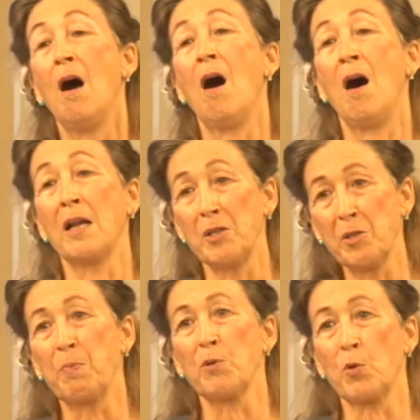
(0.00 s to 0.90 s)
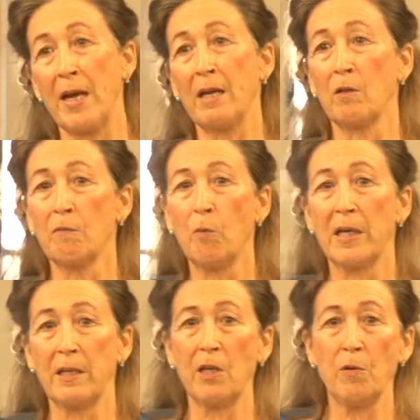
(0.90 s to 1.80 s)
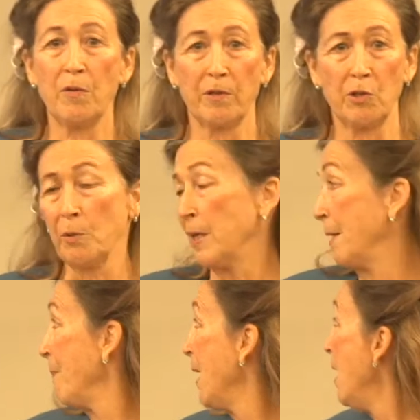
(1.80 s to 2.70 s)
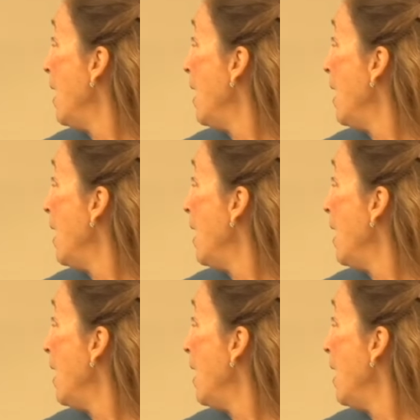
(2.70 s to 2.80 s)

honest portrayal of what youth are doing.